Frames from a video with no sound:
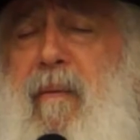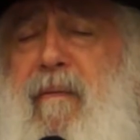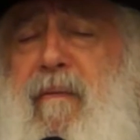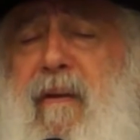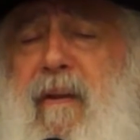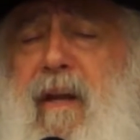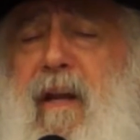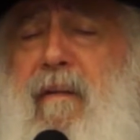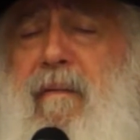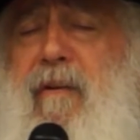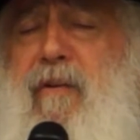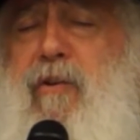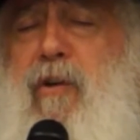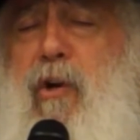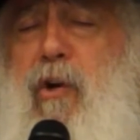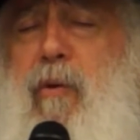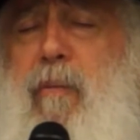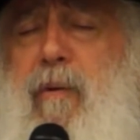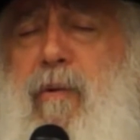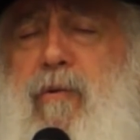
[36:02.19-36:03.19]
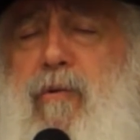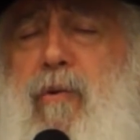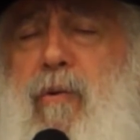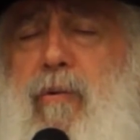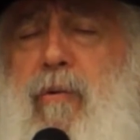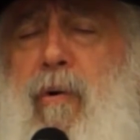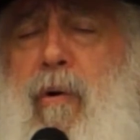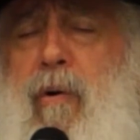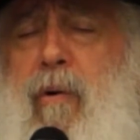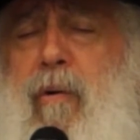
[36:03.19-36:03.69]
my father, Alav Shalom, used to
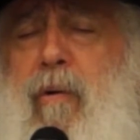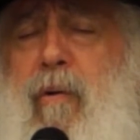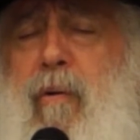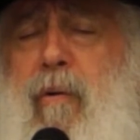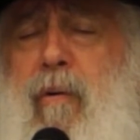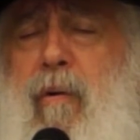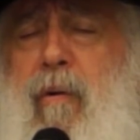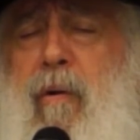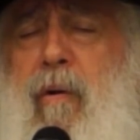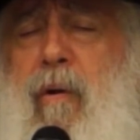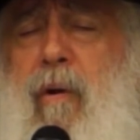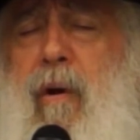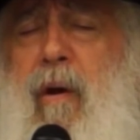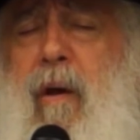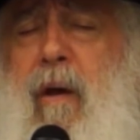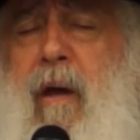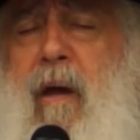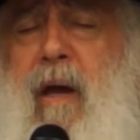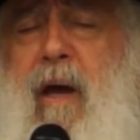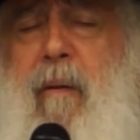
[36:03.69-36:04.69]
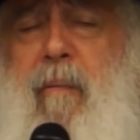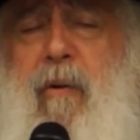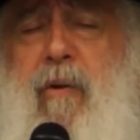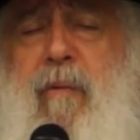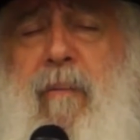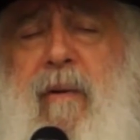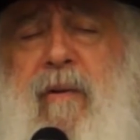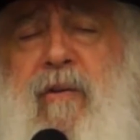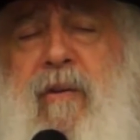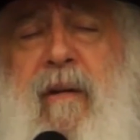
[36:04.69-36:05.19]
talk about
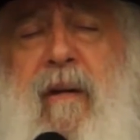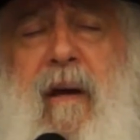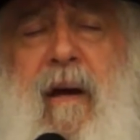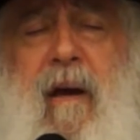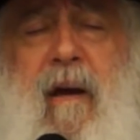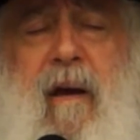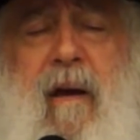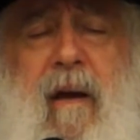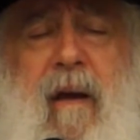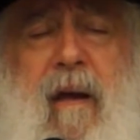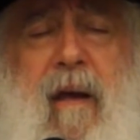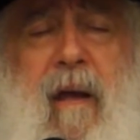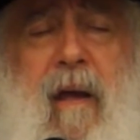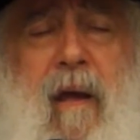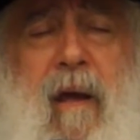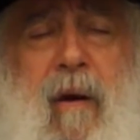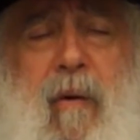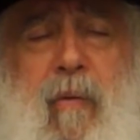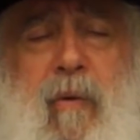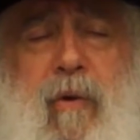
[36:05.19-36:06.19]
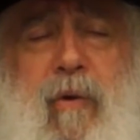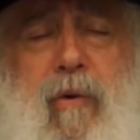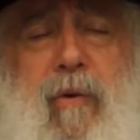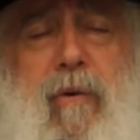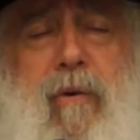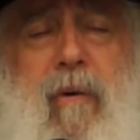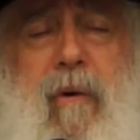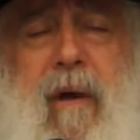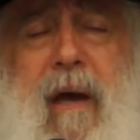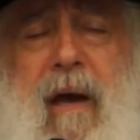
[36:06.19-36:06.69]
Mashiach,
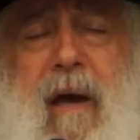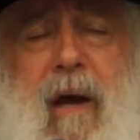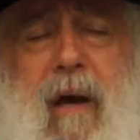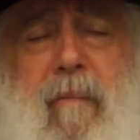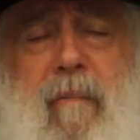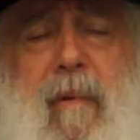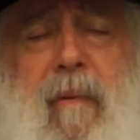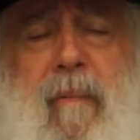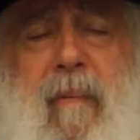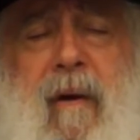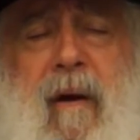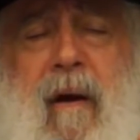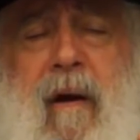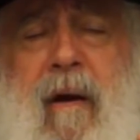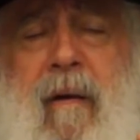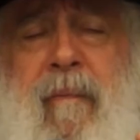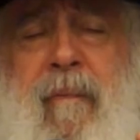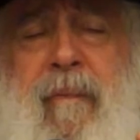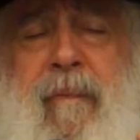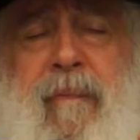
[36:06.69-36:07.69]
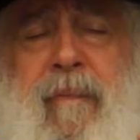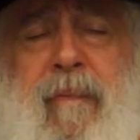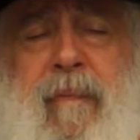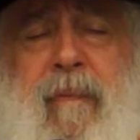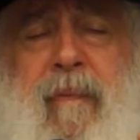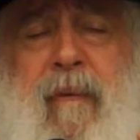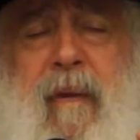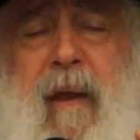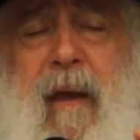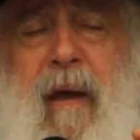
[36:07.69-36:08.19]
I remember
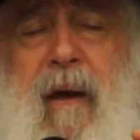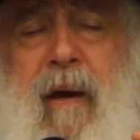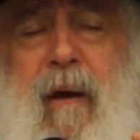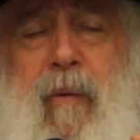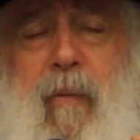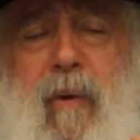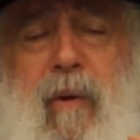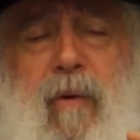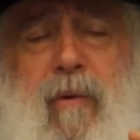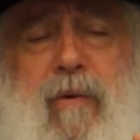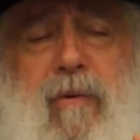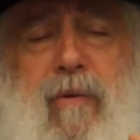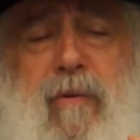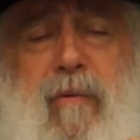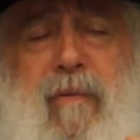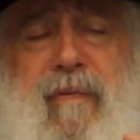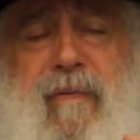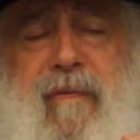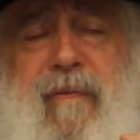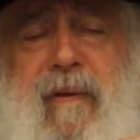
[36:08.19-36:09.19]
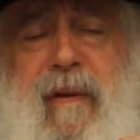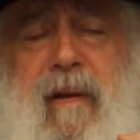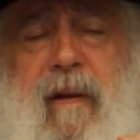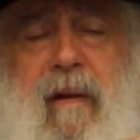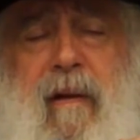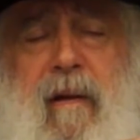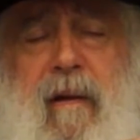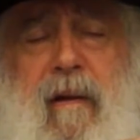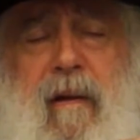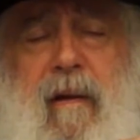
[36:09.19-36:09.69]
we used to
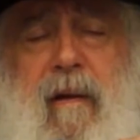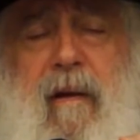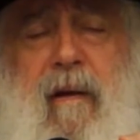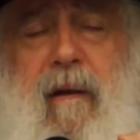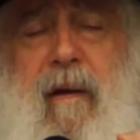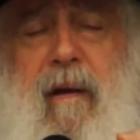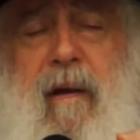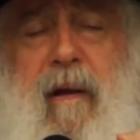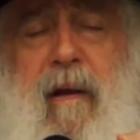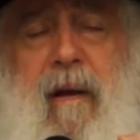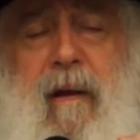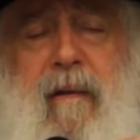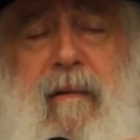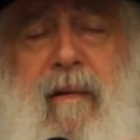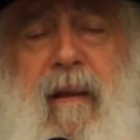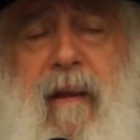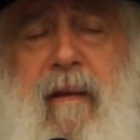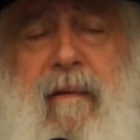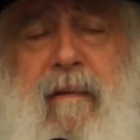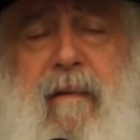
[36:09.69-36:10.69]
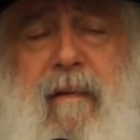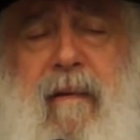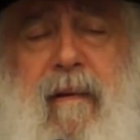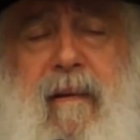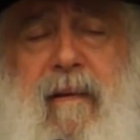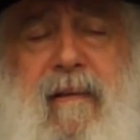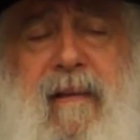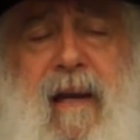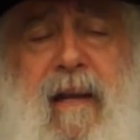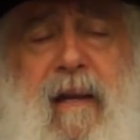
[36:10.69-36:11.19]
feel that
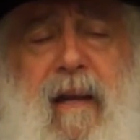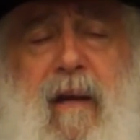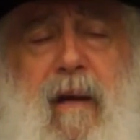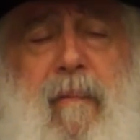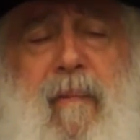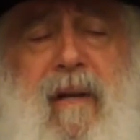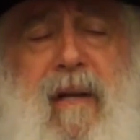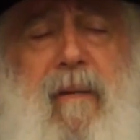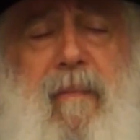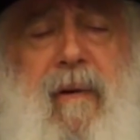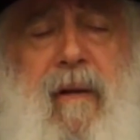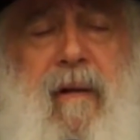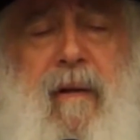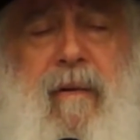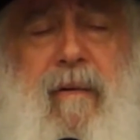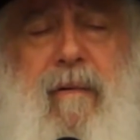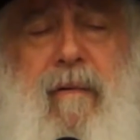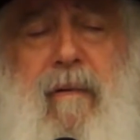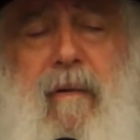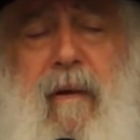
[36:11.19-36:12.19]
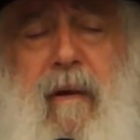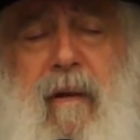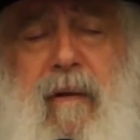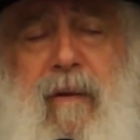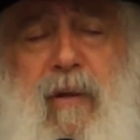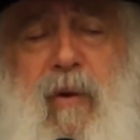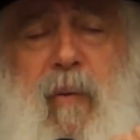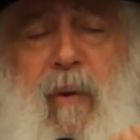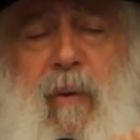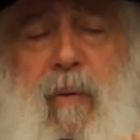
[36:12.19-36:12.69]
it's going to come in a minute.
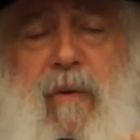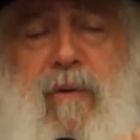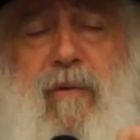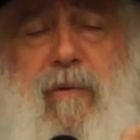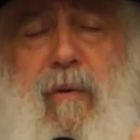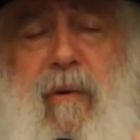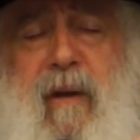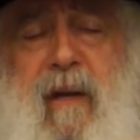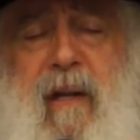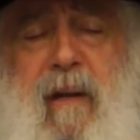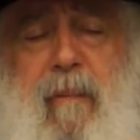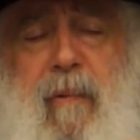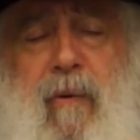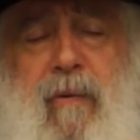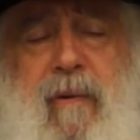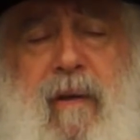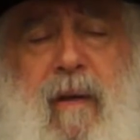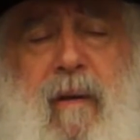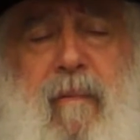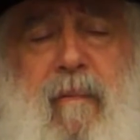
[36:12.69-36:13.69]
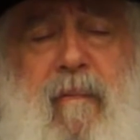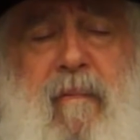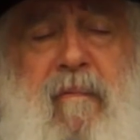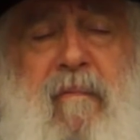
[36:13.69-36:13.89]
The way we was talking about him.